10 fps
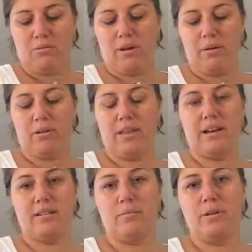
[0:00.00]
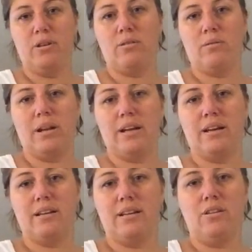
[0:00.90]
right where that is, but you don't
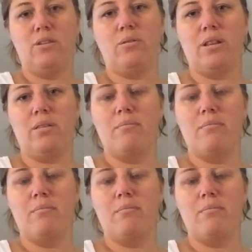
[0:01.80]
want the